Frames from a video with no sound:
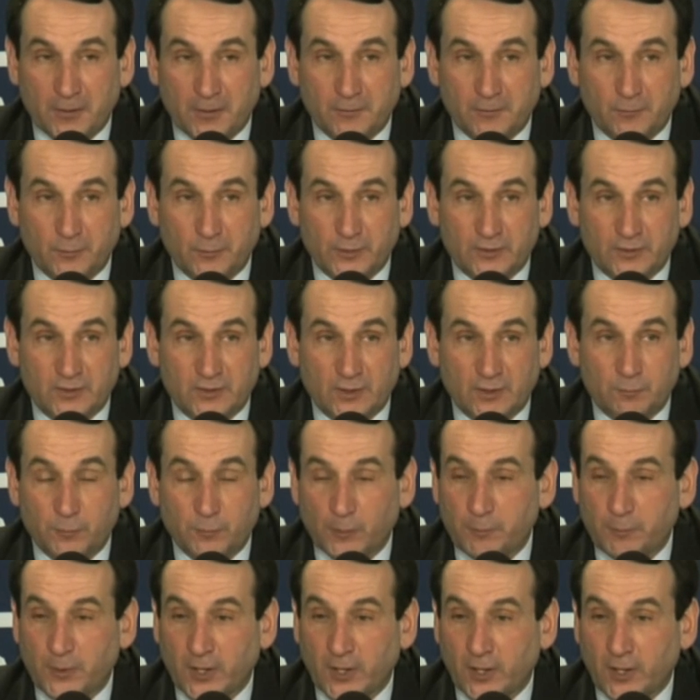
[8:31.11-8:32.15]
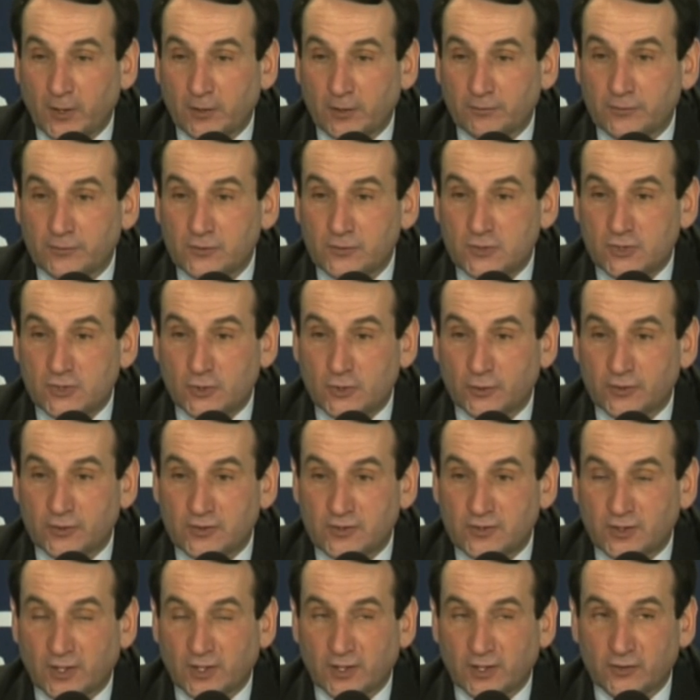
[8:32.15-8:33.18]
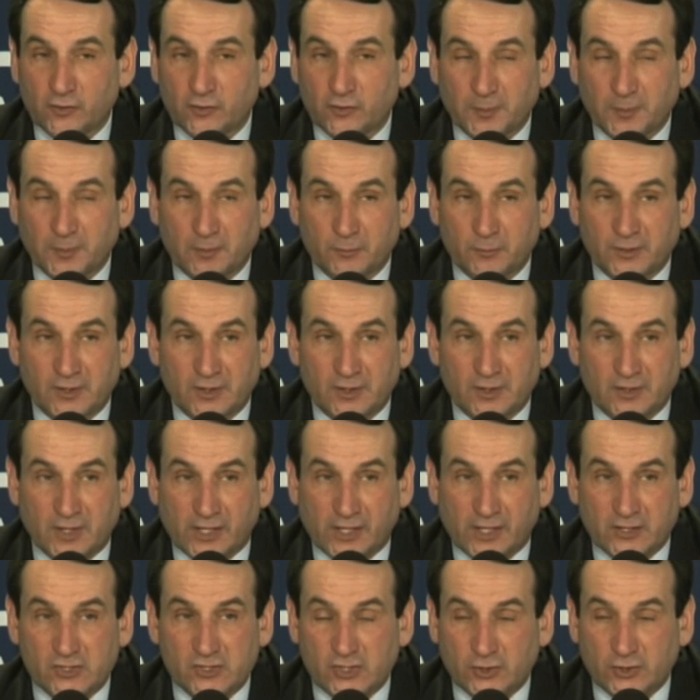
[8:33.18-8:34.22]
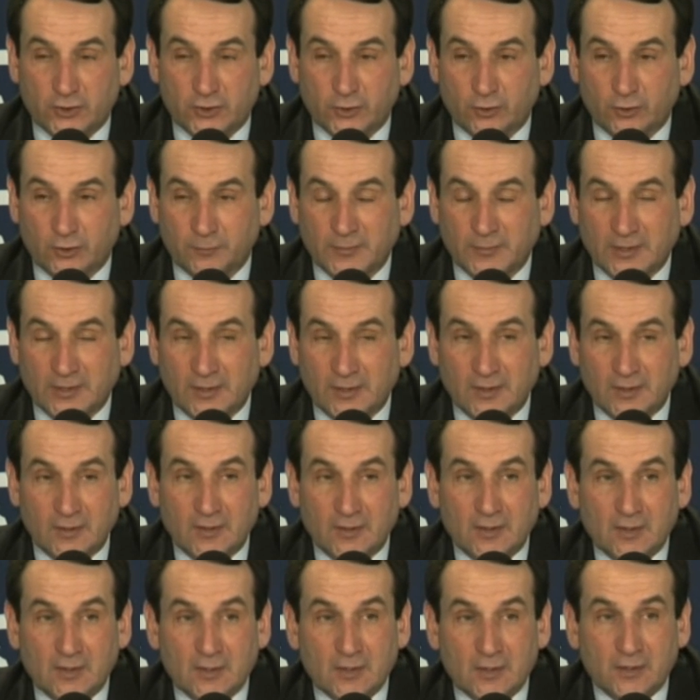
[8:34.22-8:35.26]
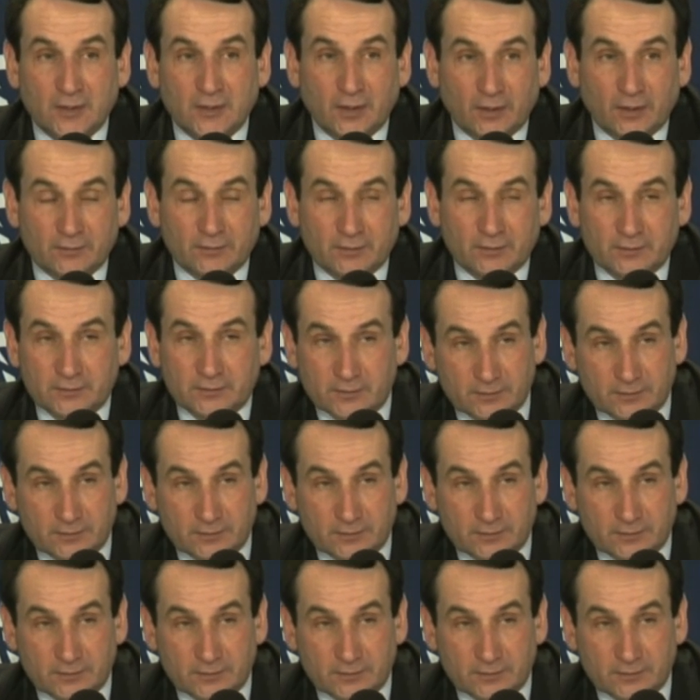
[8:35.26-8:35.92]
and we did prepare certain things, but we didn't execute them. Yeah, you